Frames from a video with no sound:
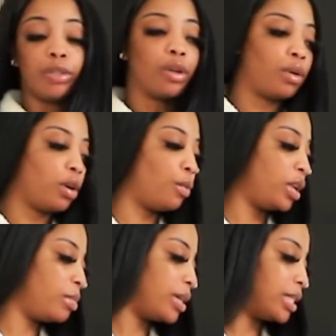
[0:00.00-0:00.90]
we're just gonna go
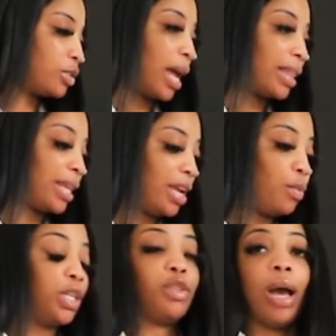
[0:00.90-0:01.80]
with it because it's what I
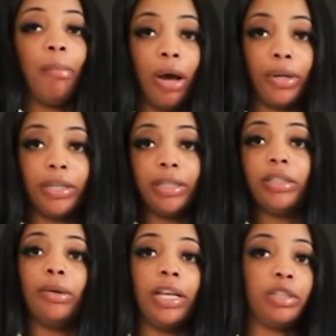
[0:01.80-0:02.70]
think, which is why I bought it.
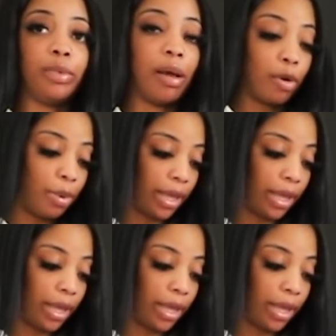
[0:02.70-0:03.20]
So that's what I'm gonna